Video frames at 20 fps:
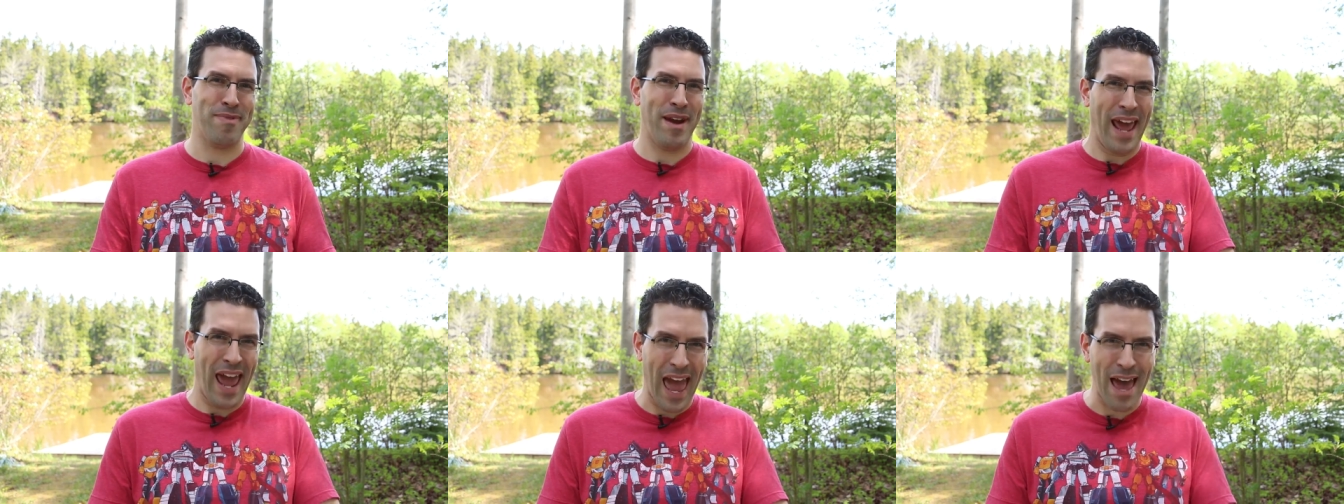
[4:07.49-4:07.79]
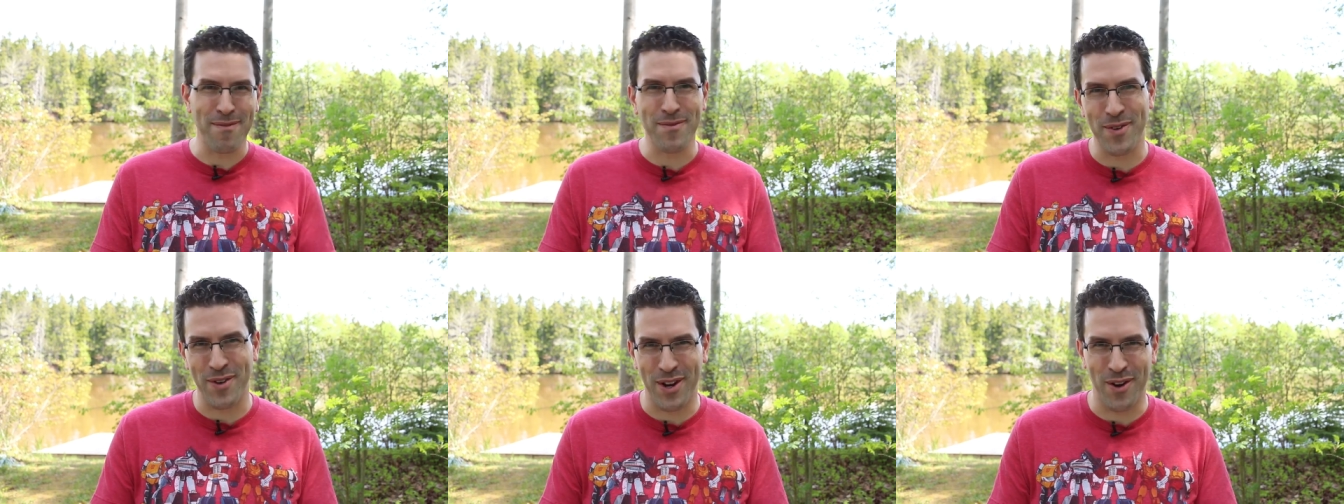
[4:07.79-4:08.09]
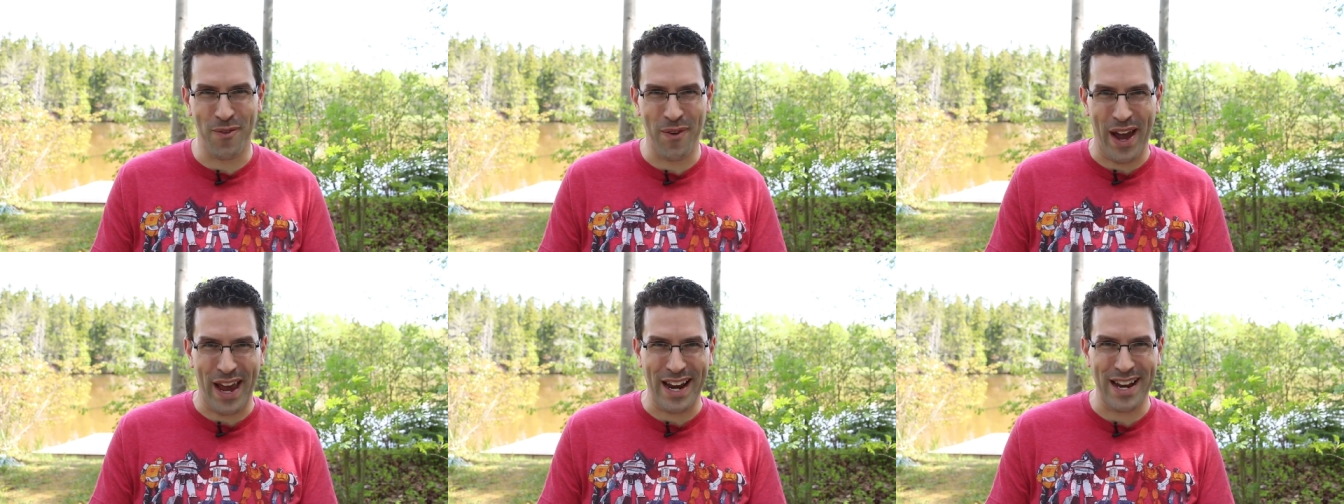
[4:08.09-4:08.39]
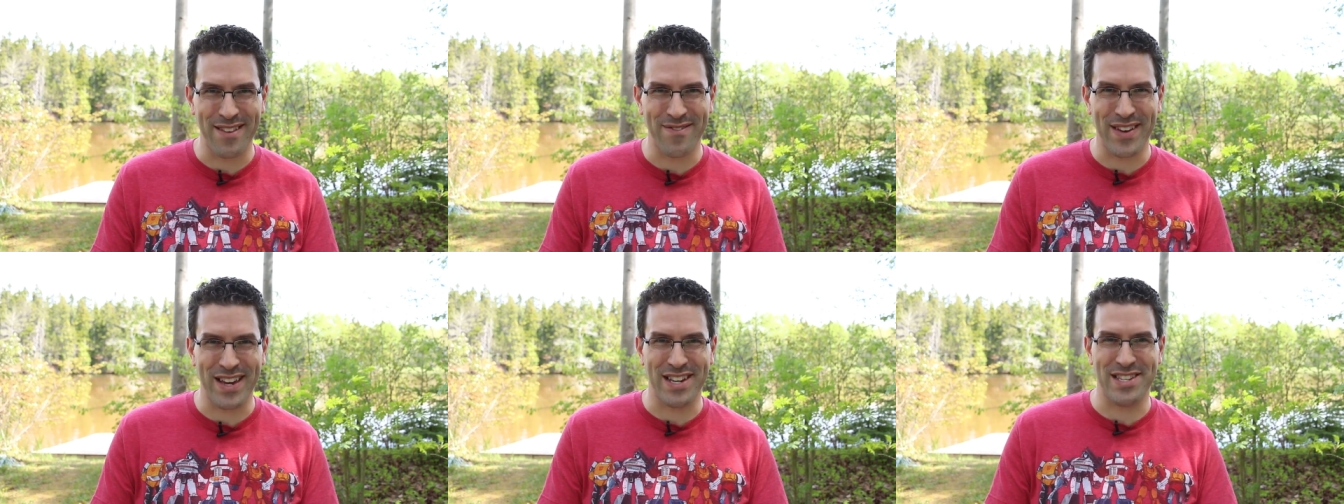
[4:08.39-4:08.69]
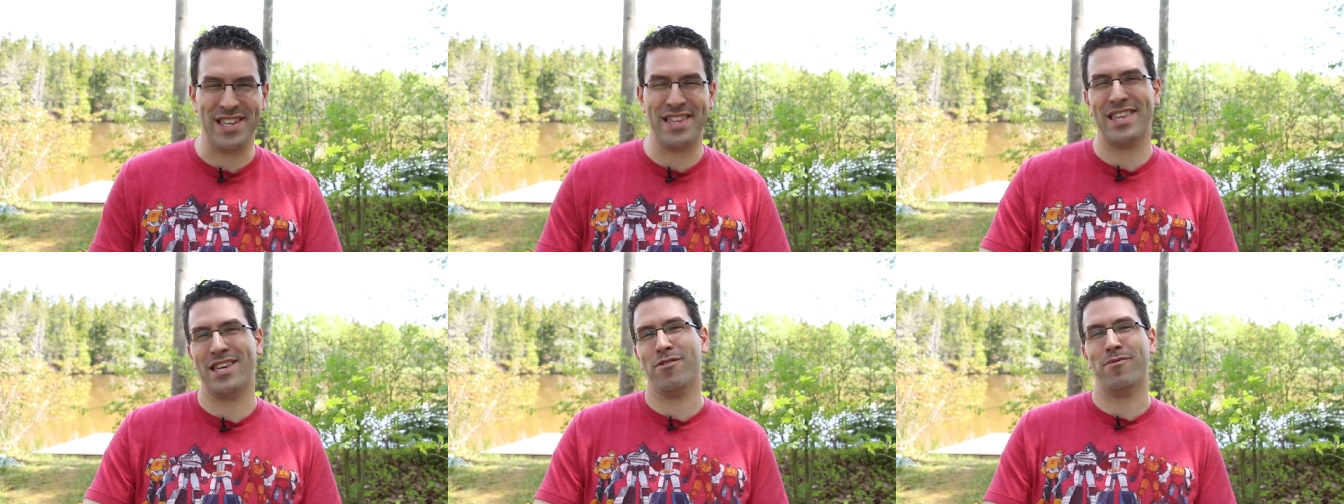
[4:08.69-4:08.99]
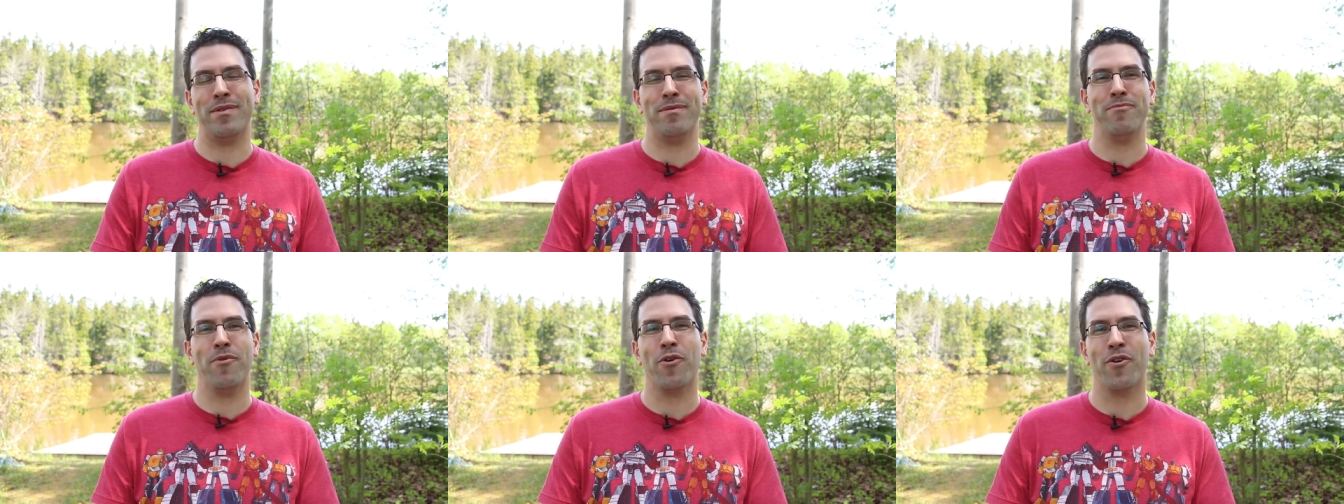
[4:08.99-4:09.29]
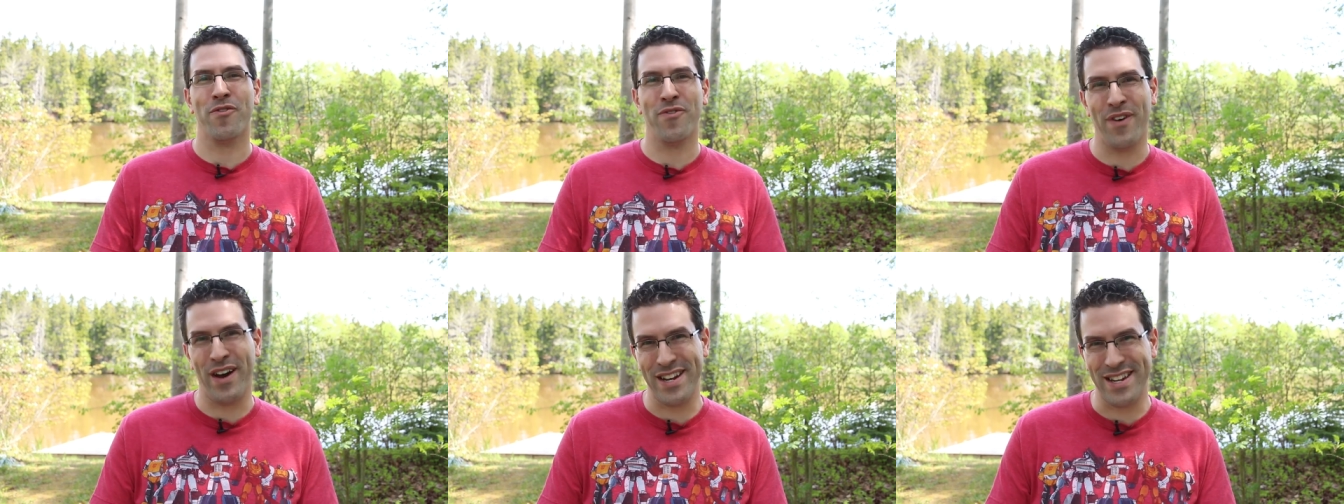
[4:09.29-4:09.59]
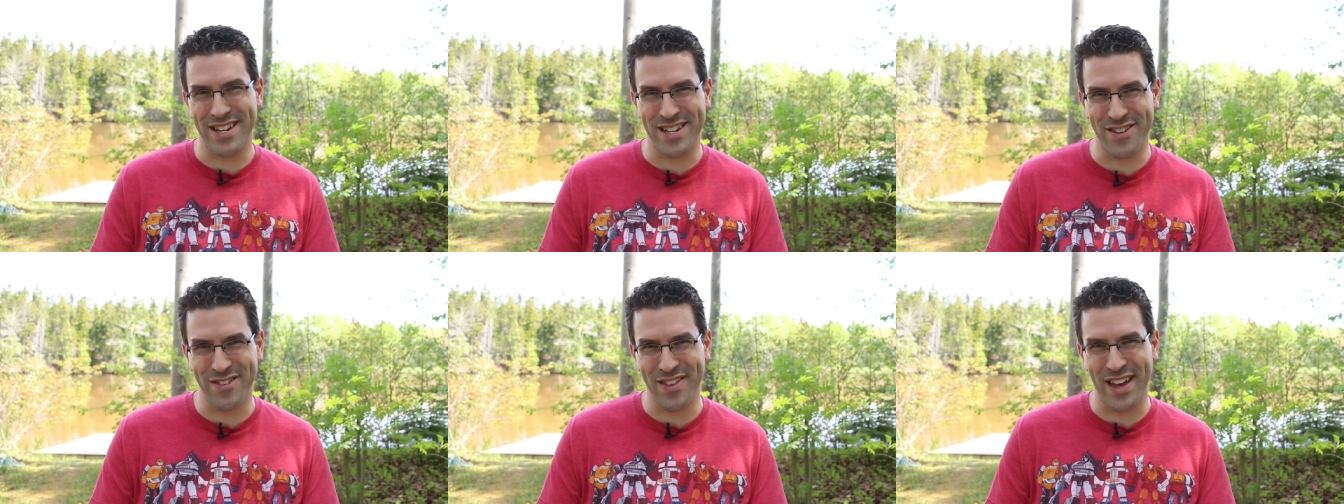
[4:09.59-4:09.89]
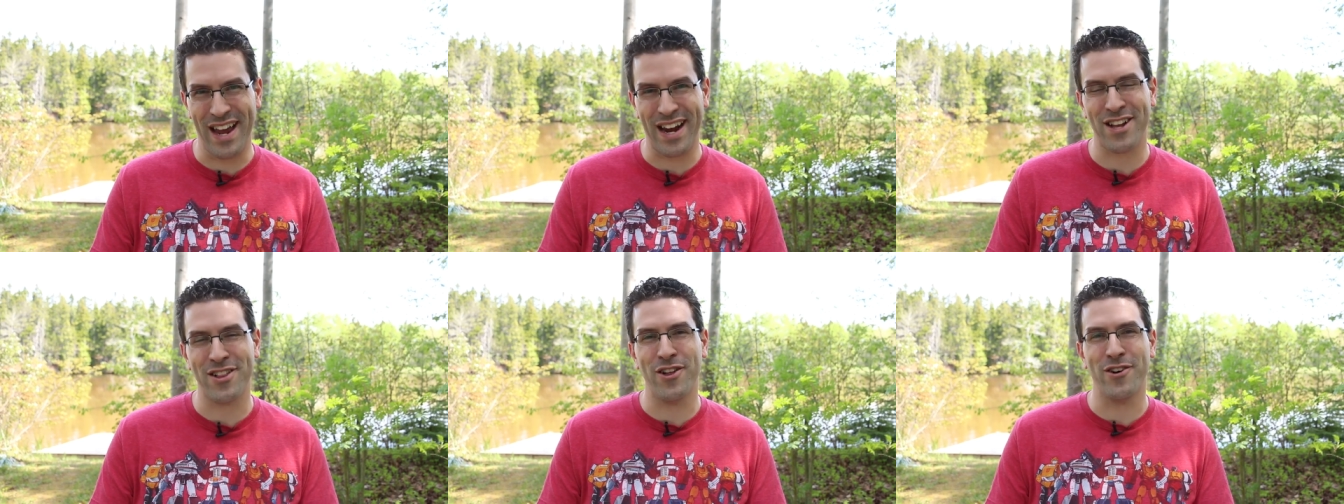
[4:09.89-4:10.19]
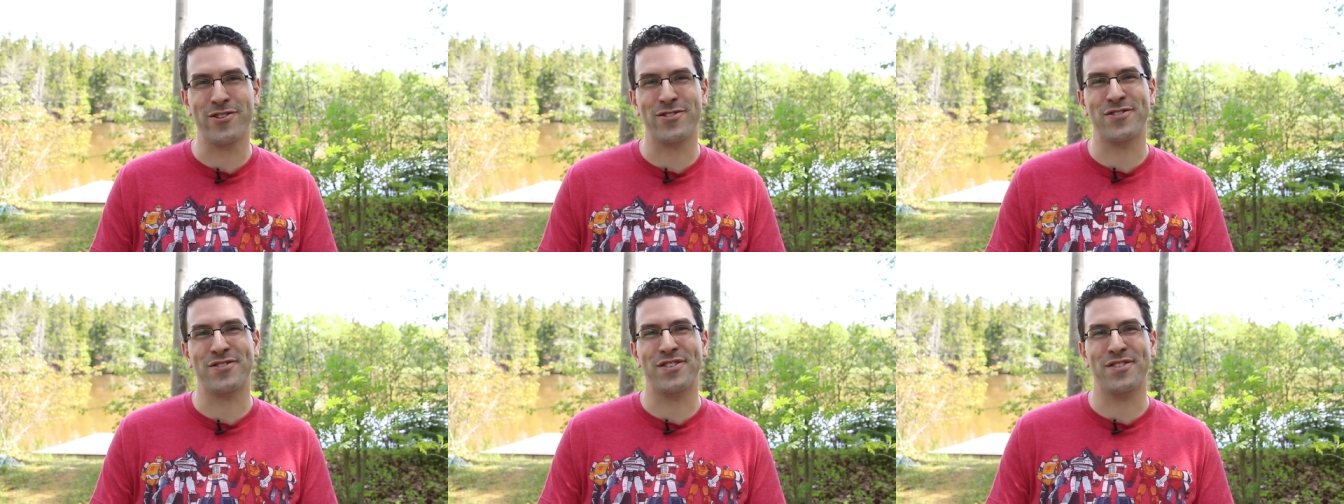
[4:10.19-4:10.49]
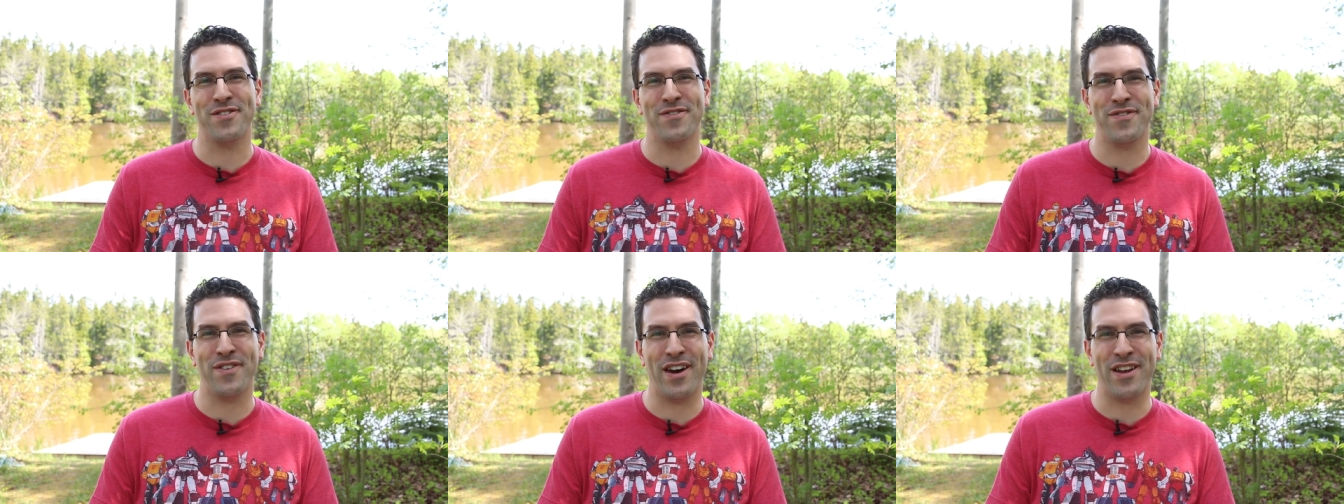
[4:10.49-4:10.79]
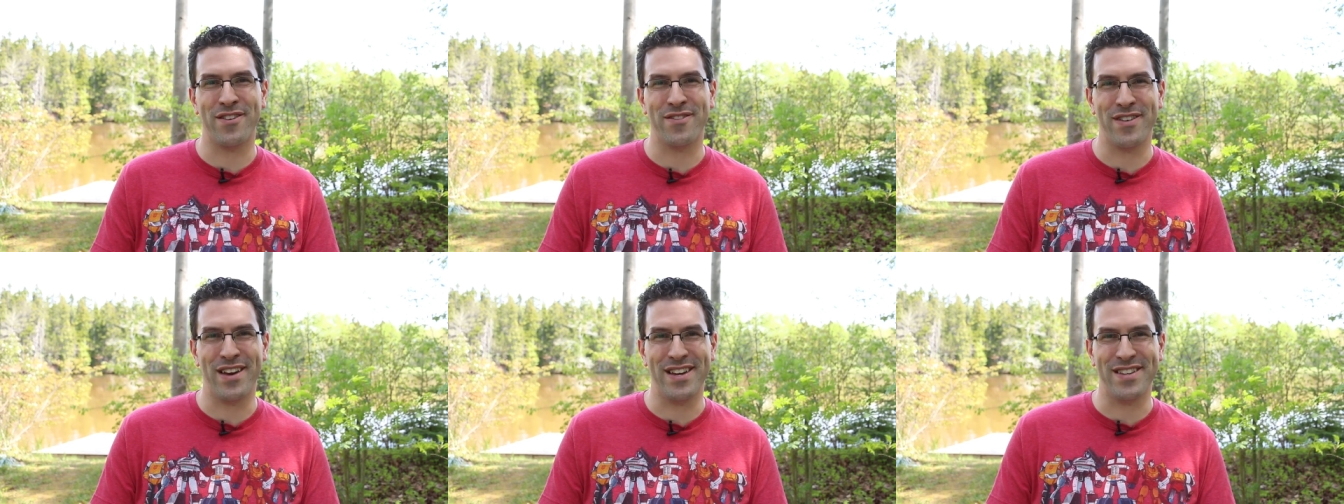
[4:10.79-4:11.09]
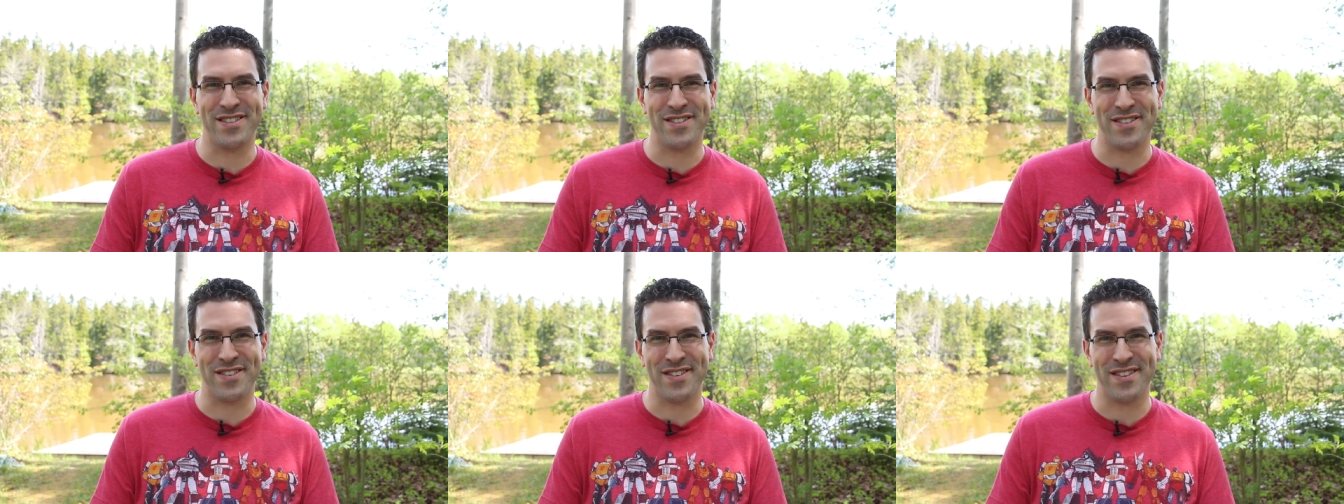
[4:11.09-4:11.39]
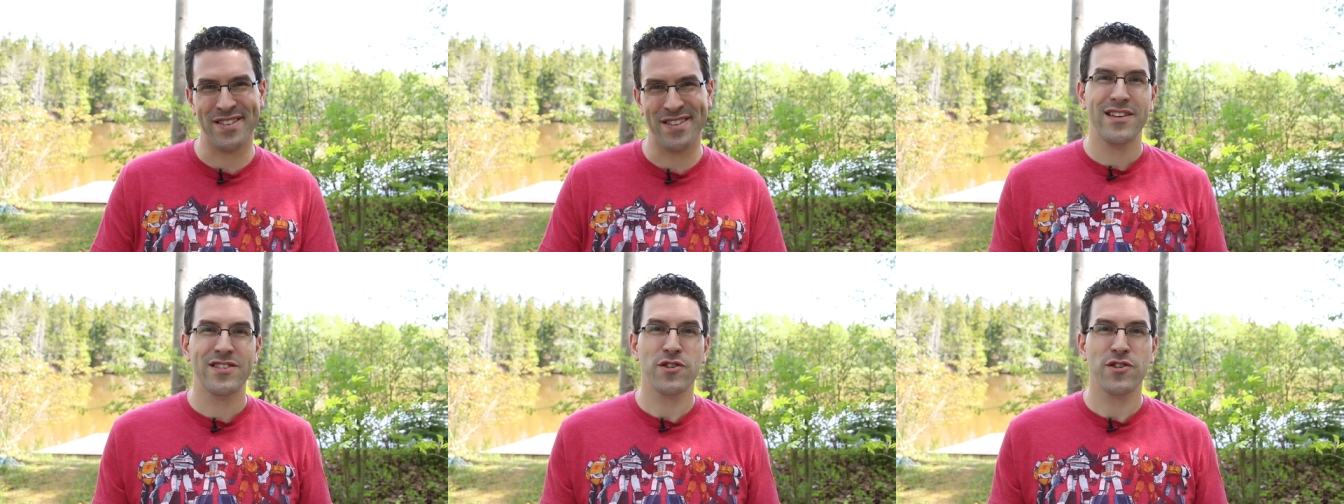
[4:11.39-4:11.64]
but I am going to wait because I think it'll be more fun to do that closer to the fundraiser.